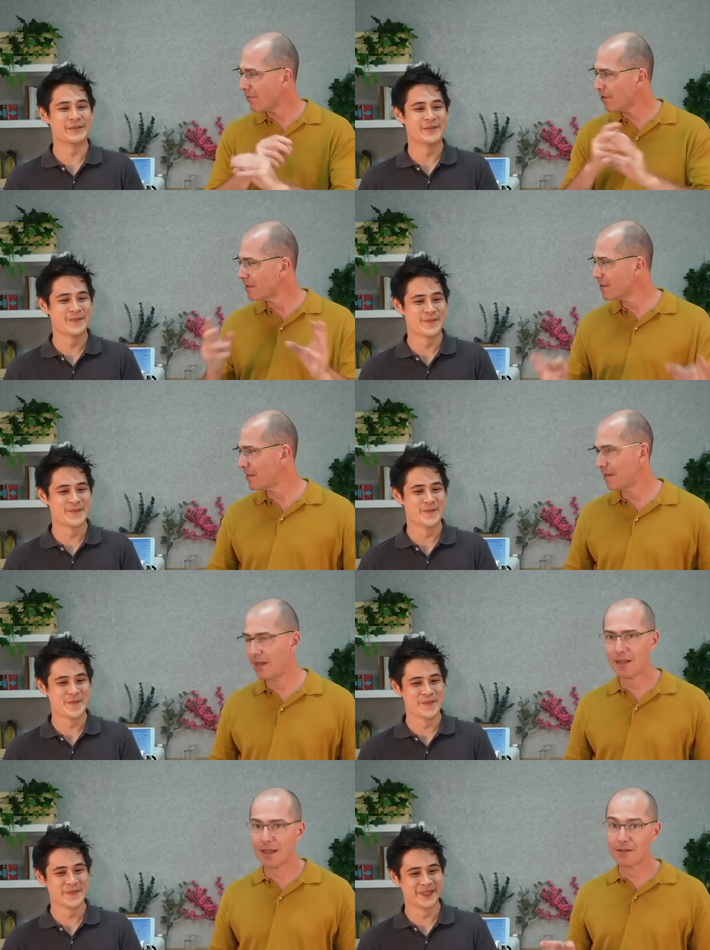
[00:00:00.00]
Speaker 1: in the city. And
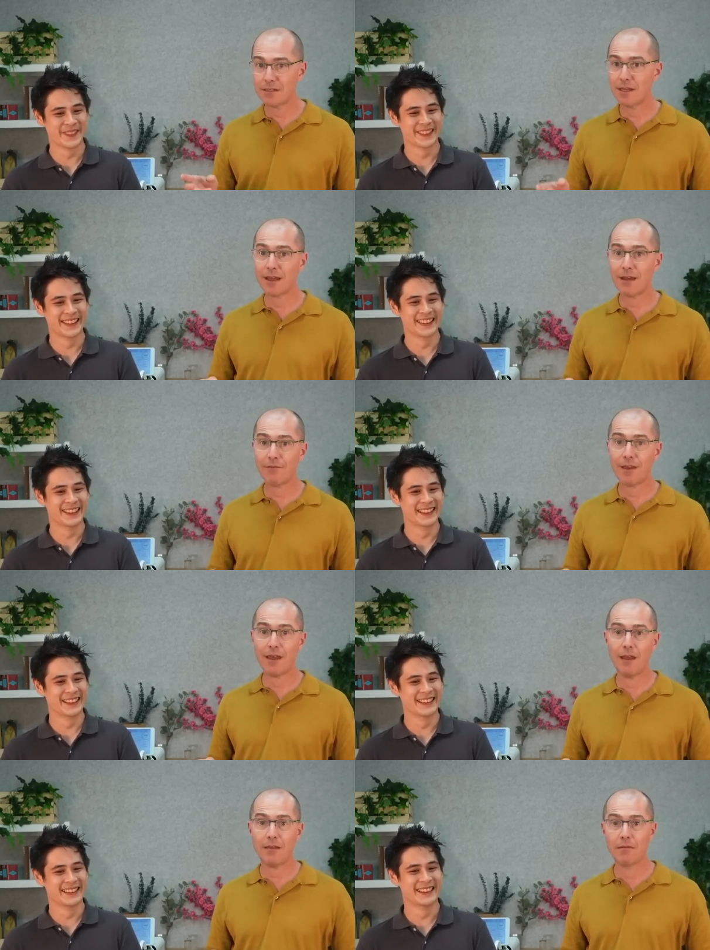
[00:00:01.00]
I could see a
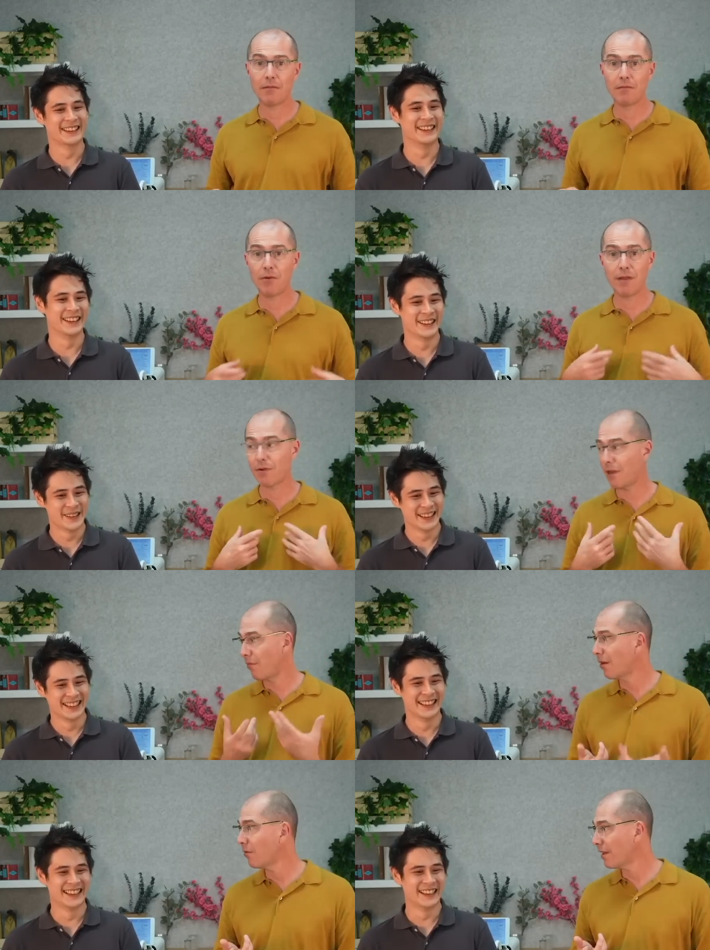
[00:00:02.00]
cafe doing really well
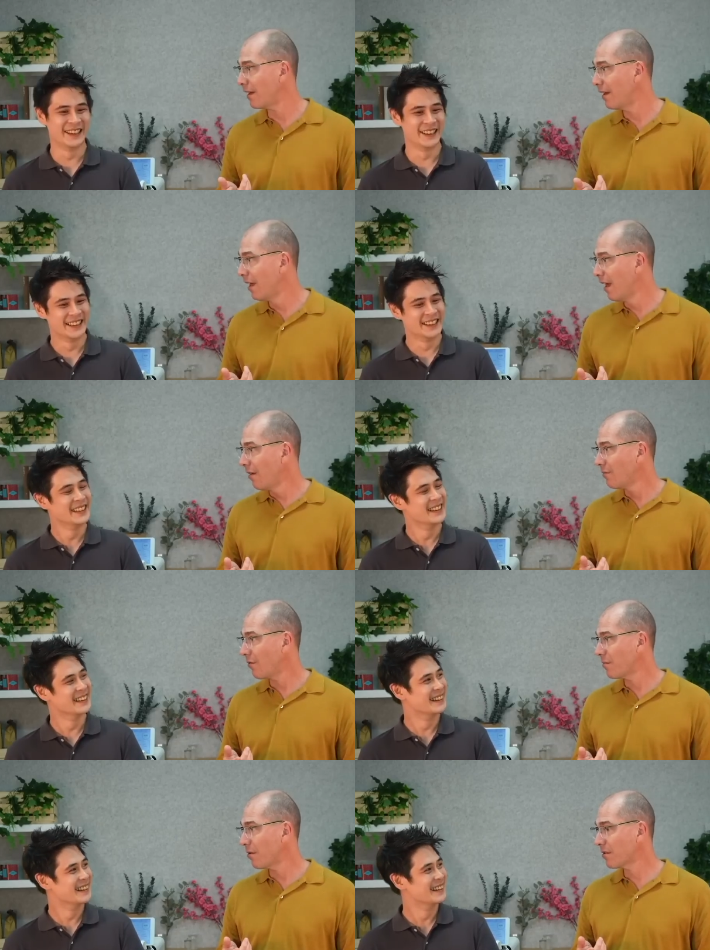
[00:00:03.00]
with it, but we were
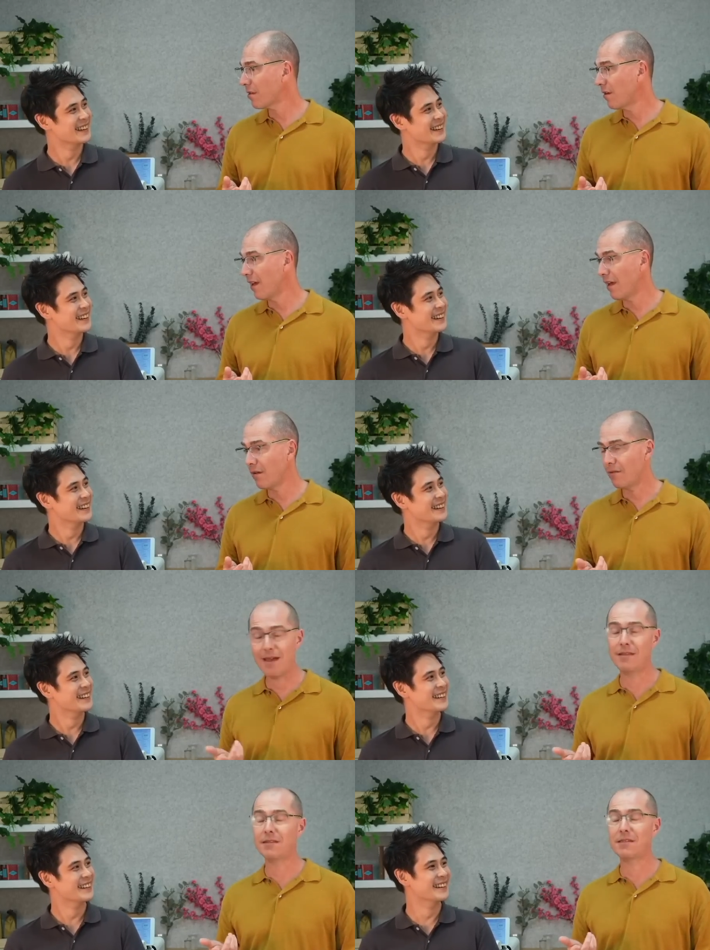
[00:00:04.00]
both going, man,
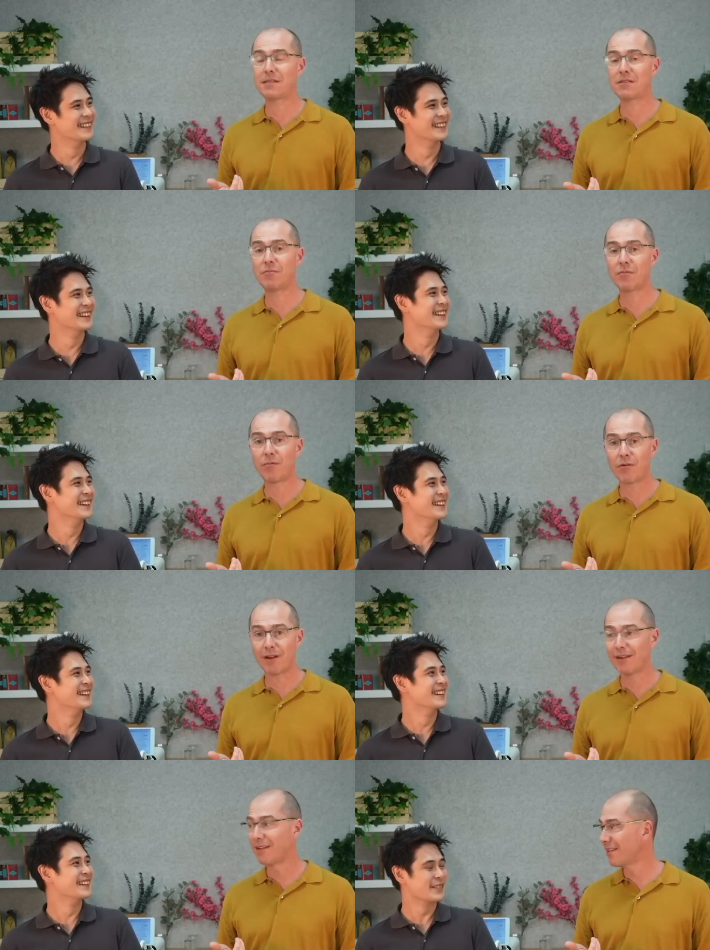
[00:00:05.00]
this is super boring.
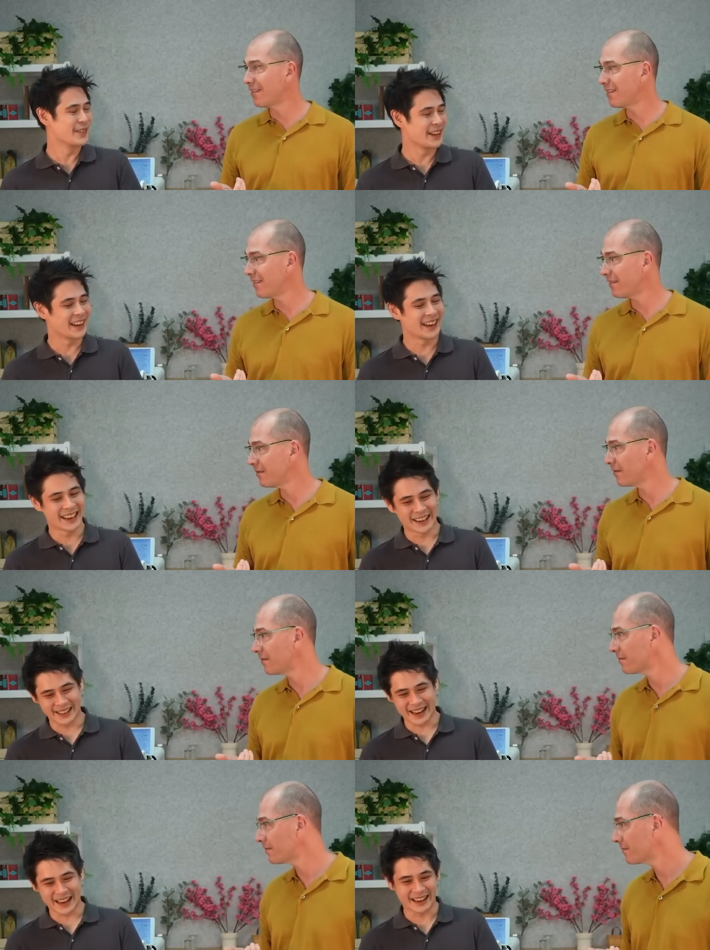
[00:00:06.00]
Speaker 2: Yeah,
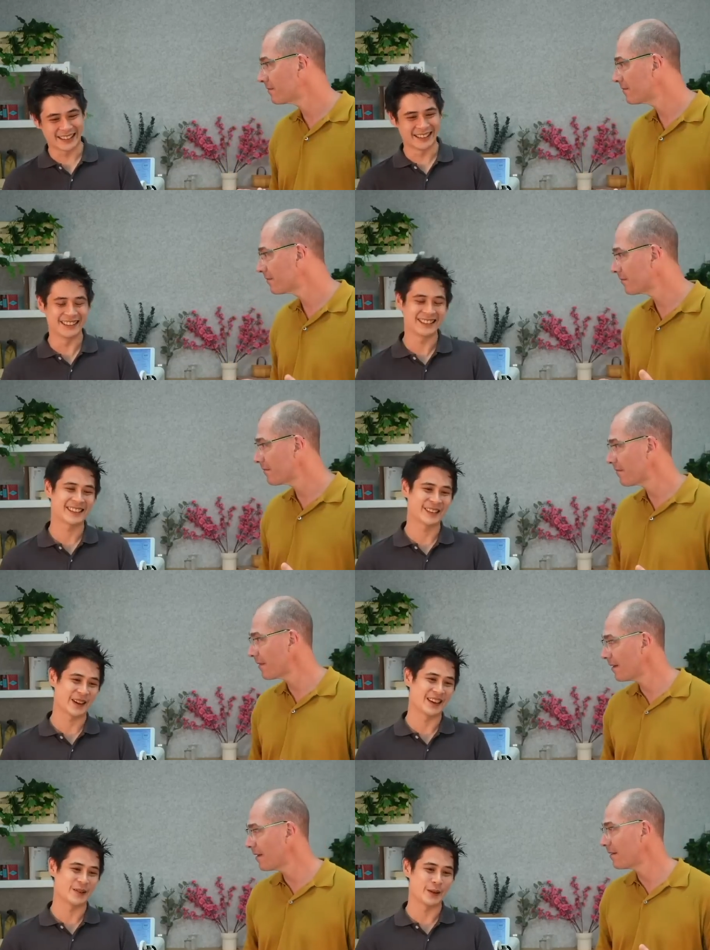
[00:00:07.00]
yeah, and
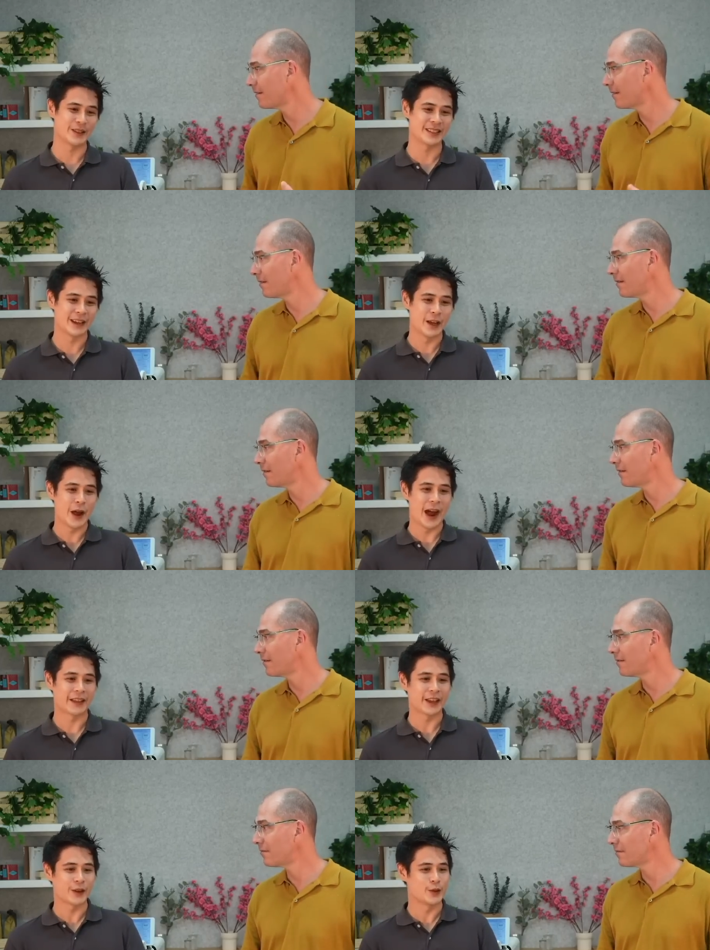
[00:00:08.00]
he was. I
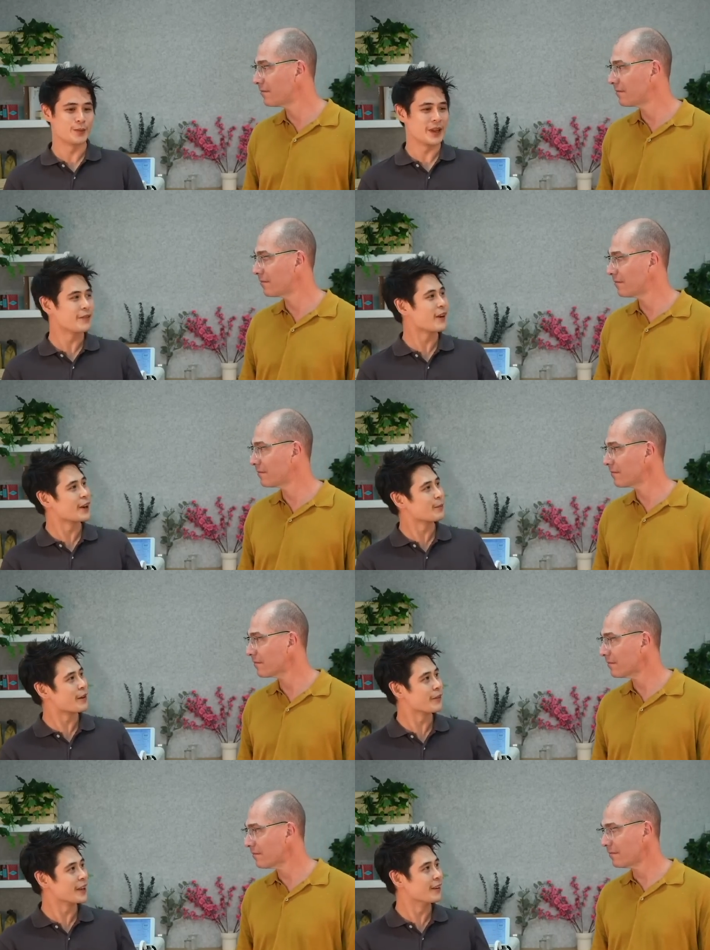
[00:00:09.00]
think it was me finding my
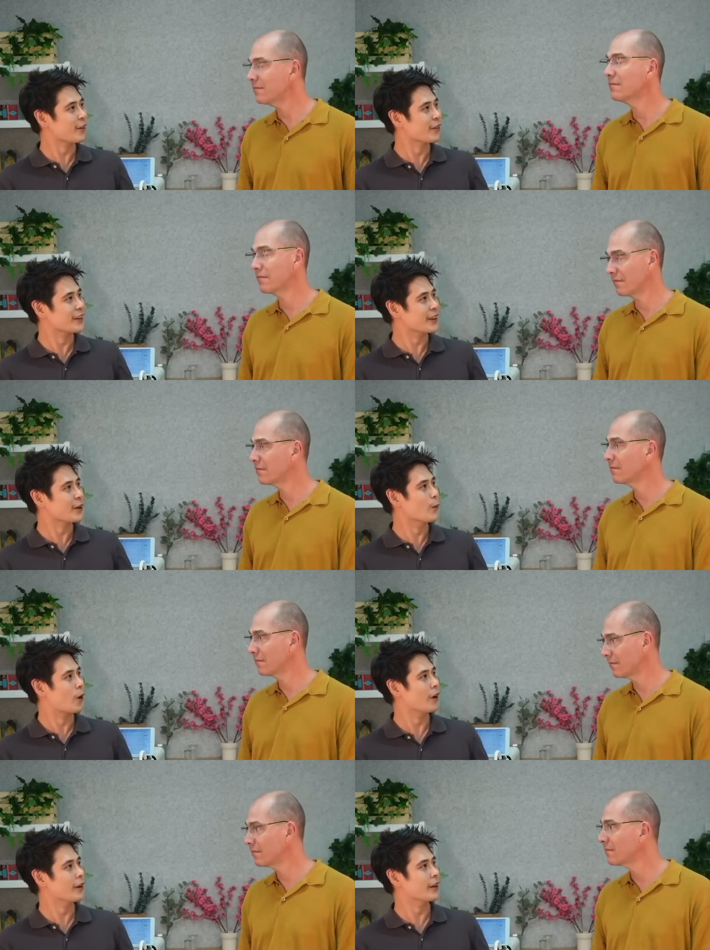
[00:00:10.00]
feet on the day
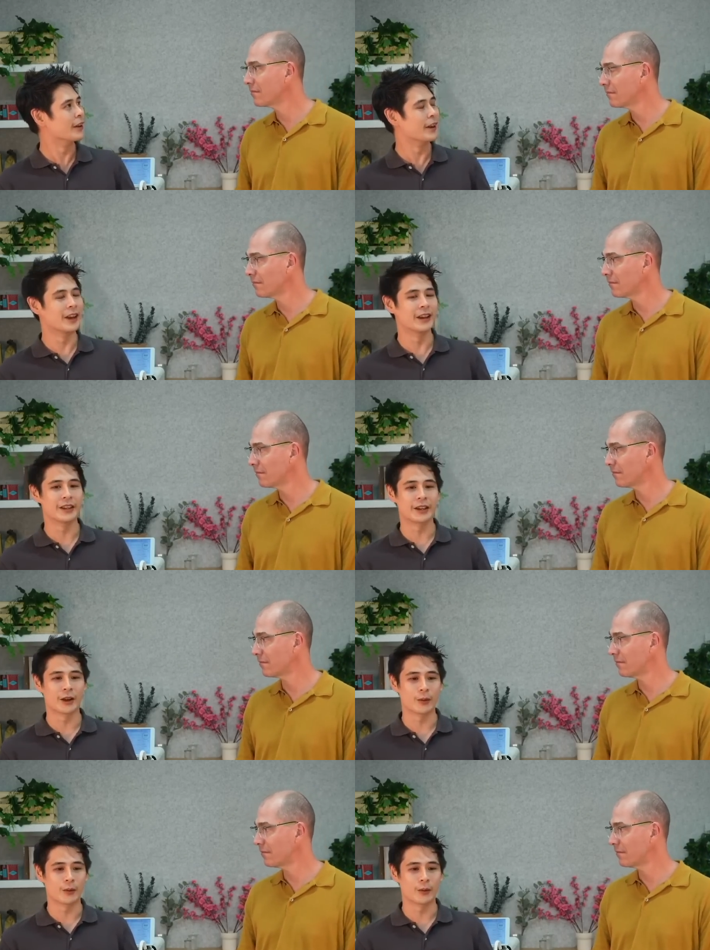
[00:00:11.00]
one, and and you know,